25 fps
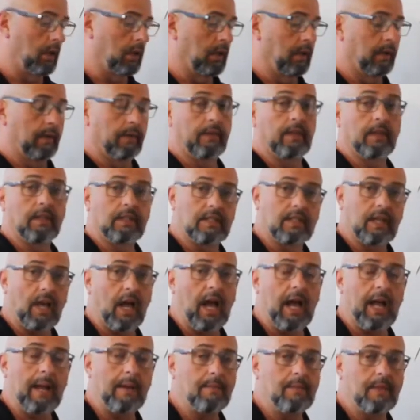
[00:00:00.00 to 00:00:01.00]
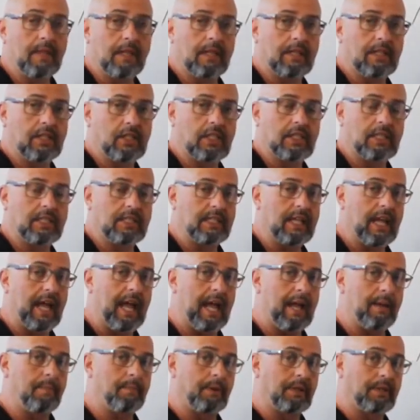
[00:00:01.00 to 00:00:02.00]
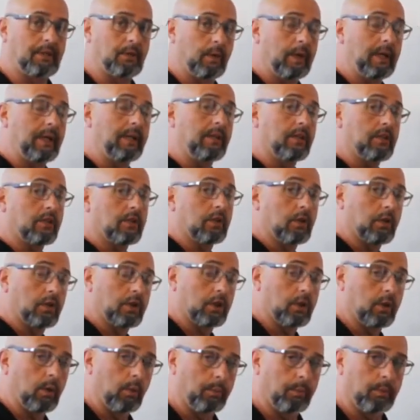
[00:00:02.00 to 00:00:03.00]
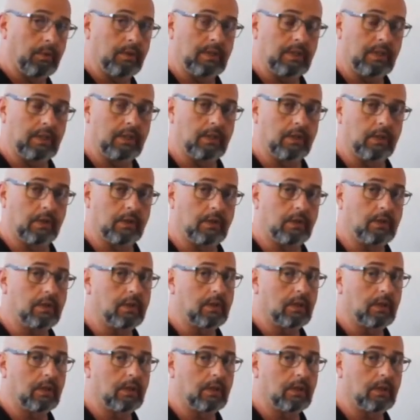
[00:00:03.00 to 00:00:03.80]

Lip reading: the time that she's had between the surgical procedures,